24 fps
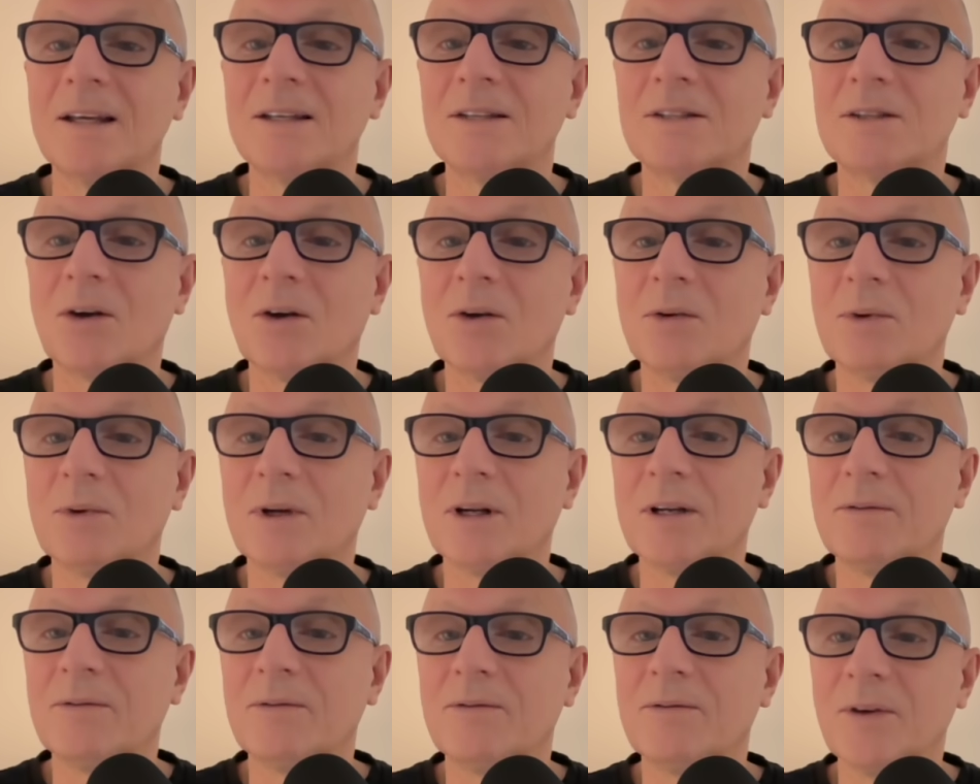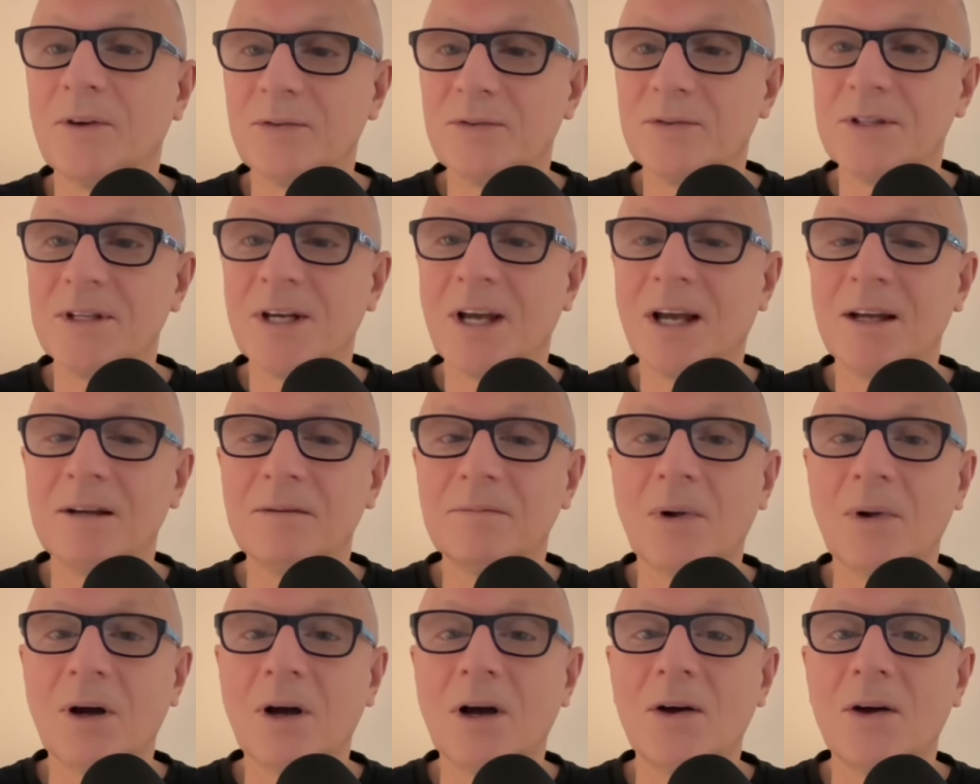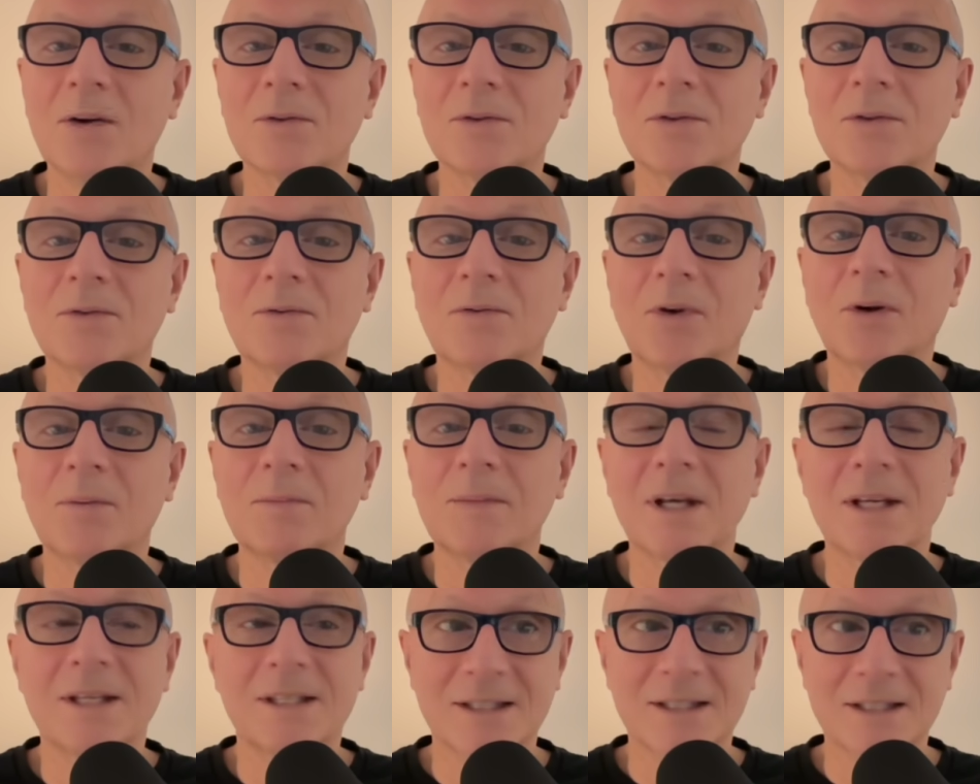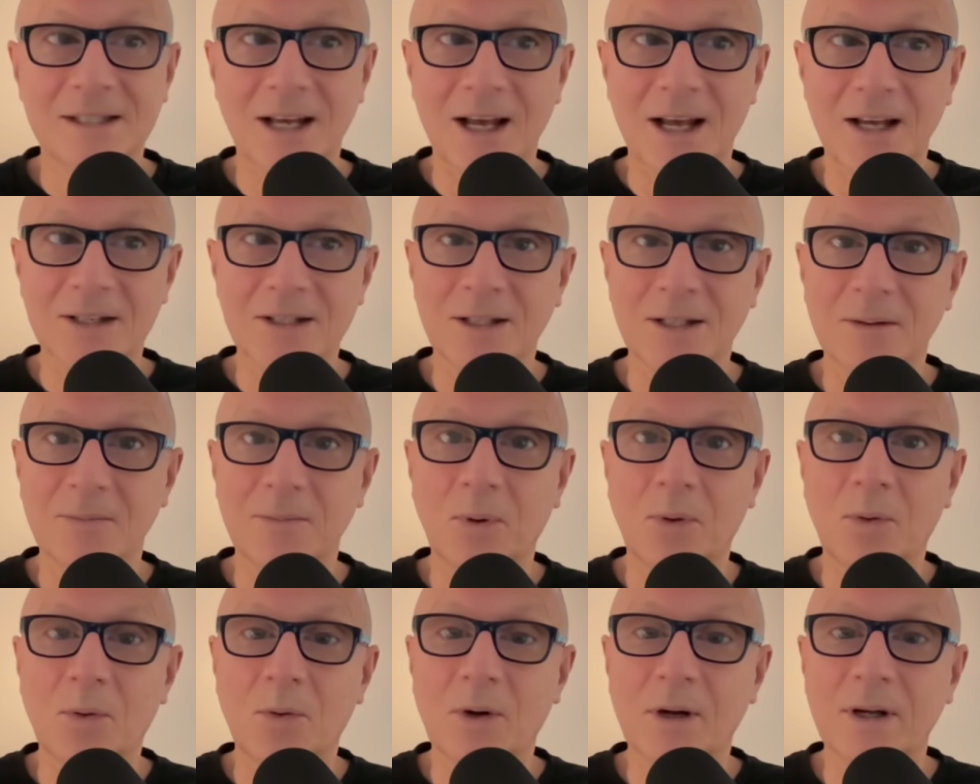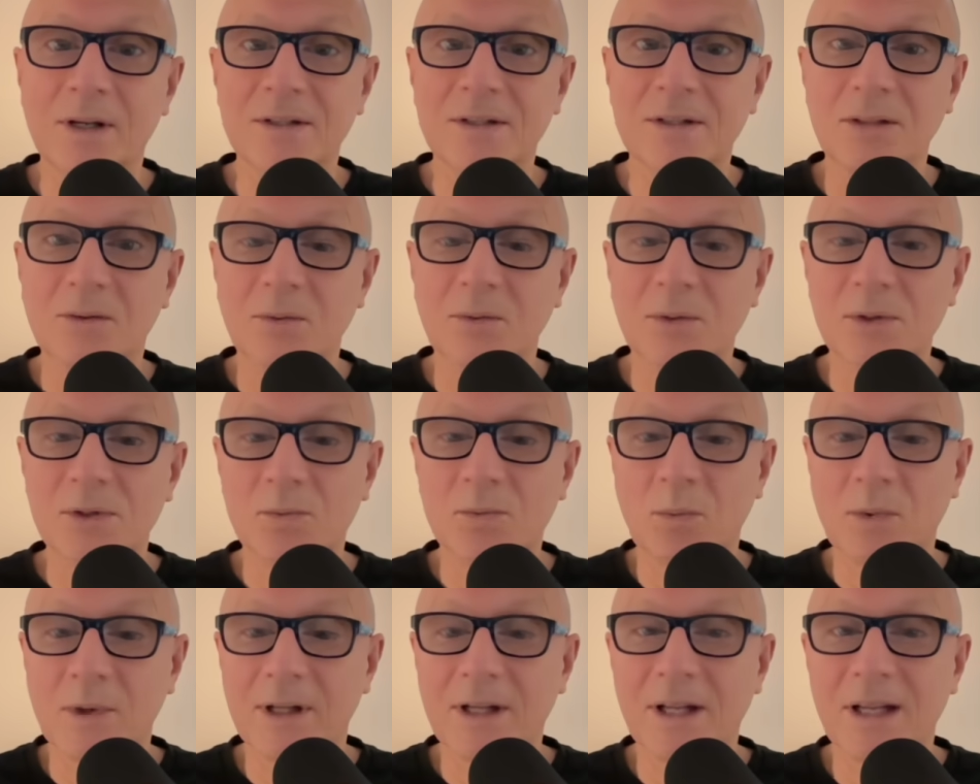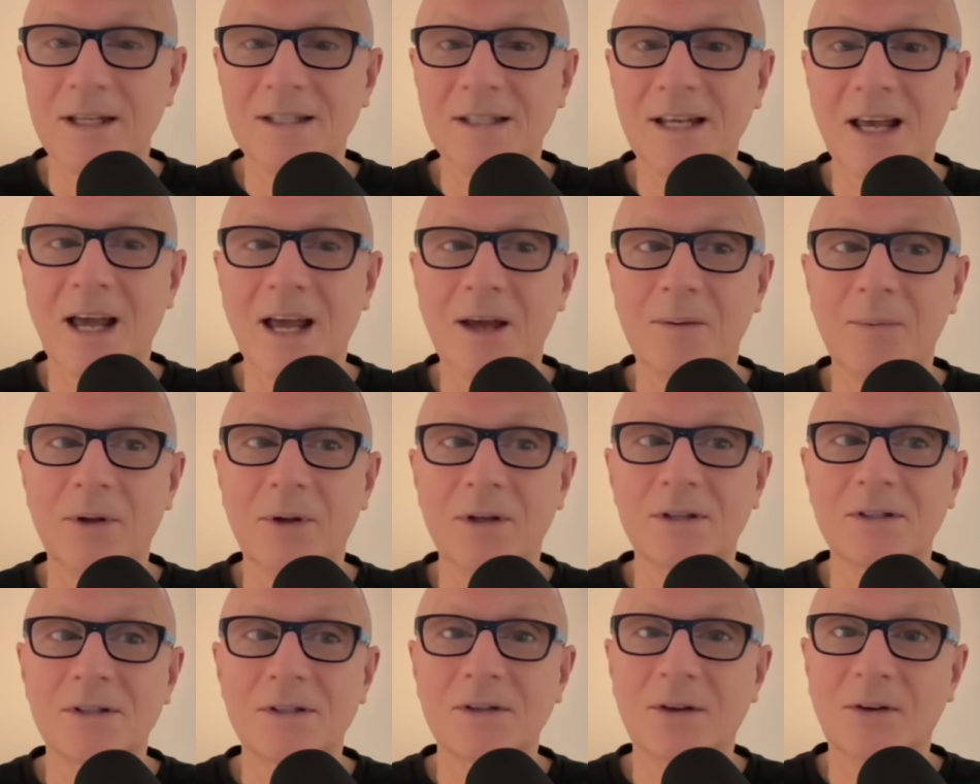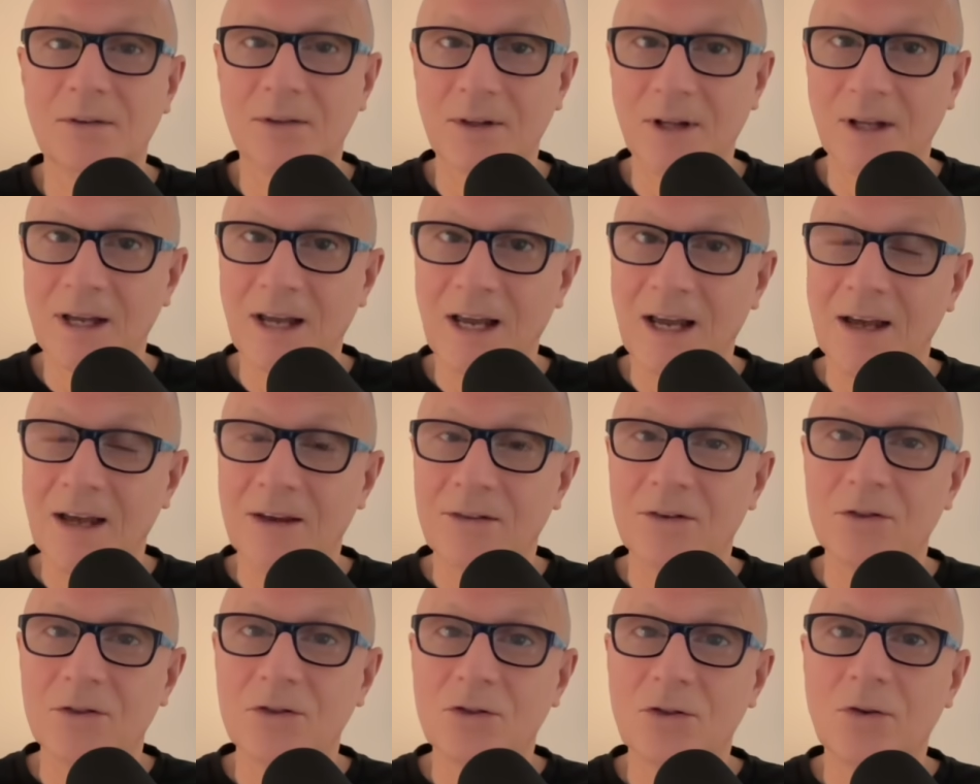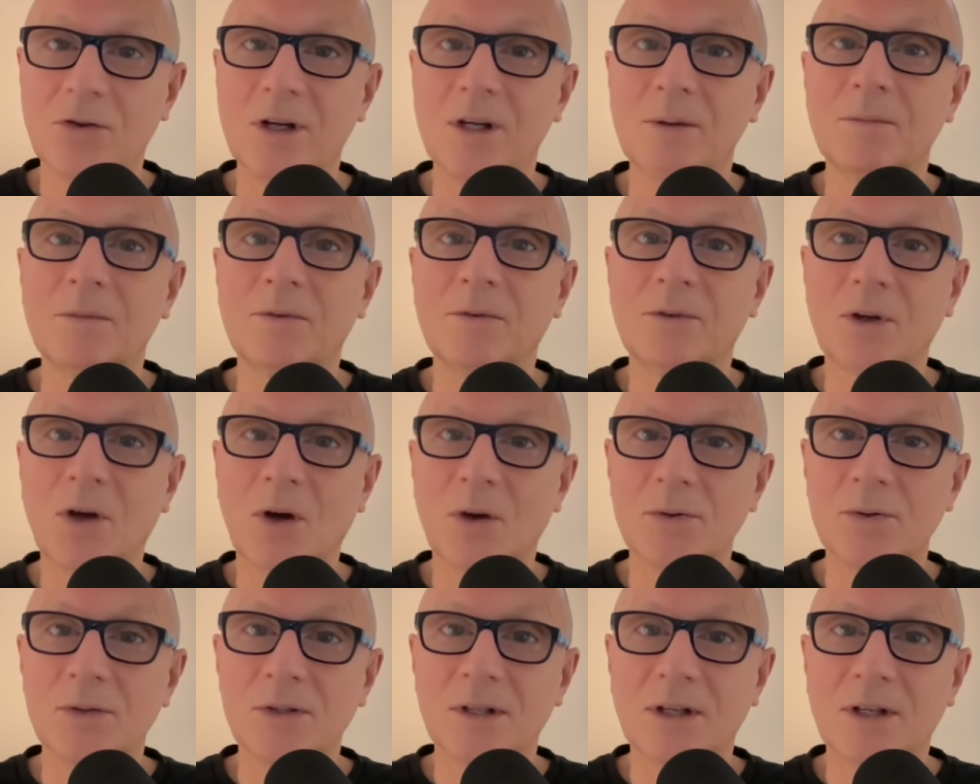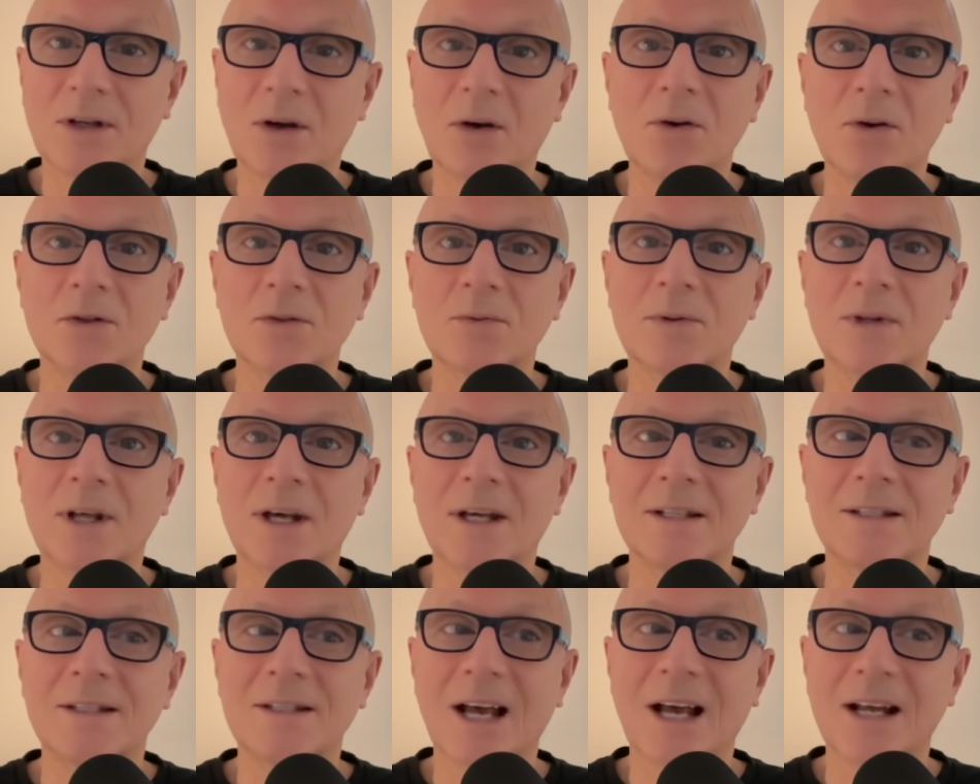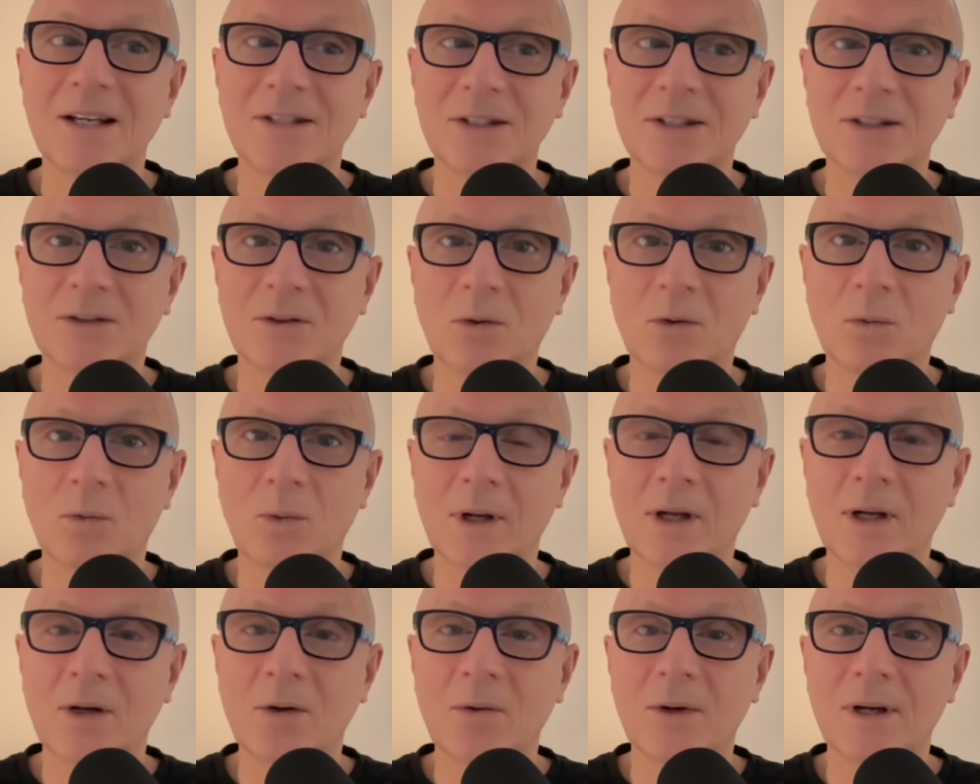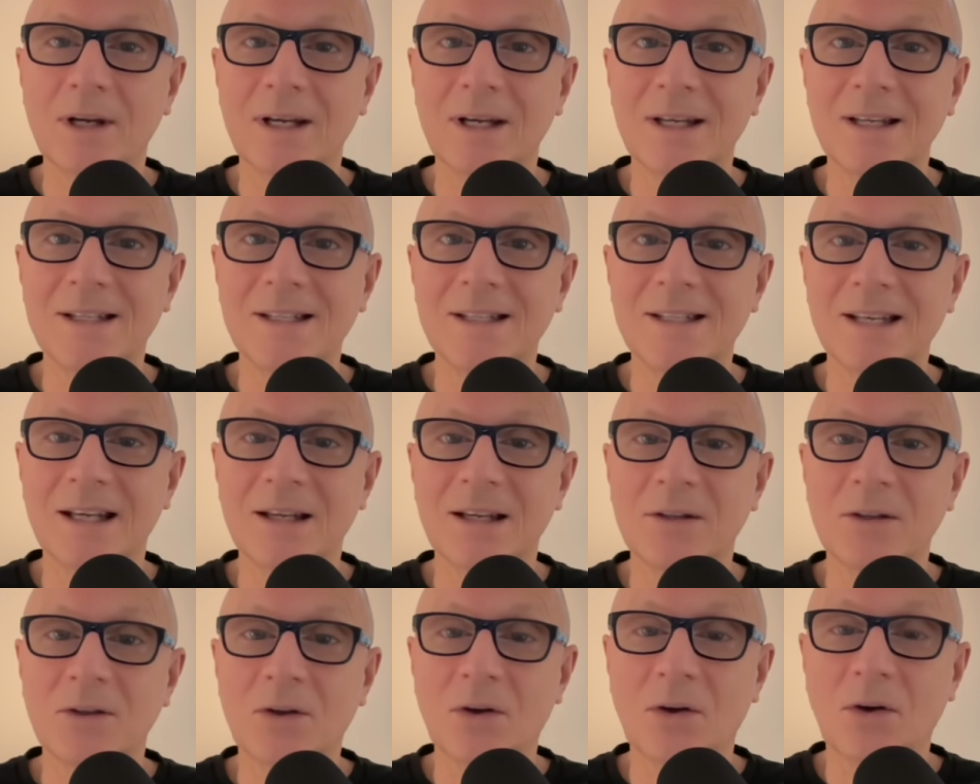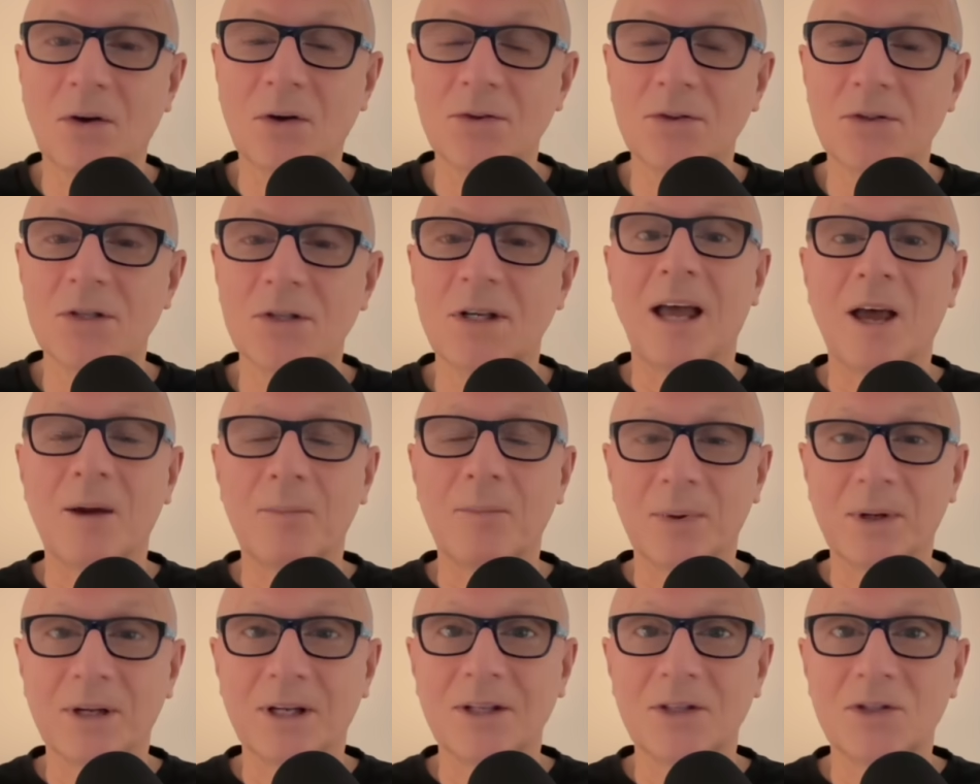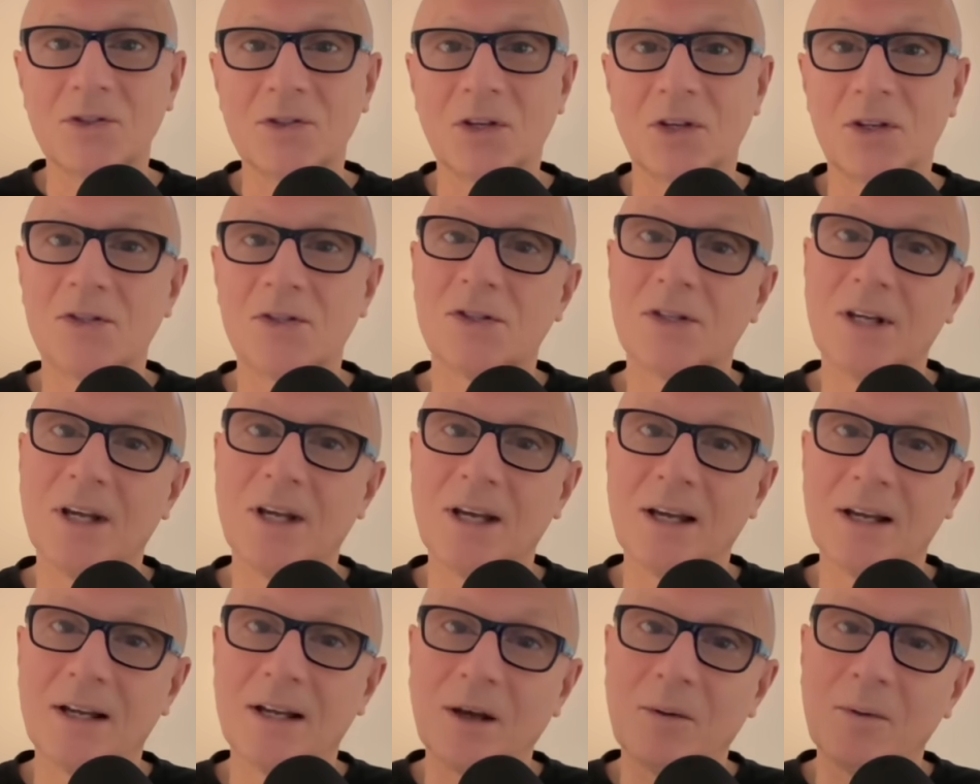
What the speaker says: So really 58 miles from their starting point was when this happened. So the dream of coast to coast without touching the wheel is not happening just yet.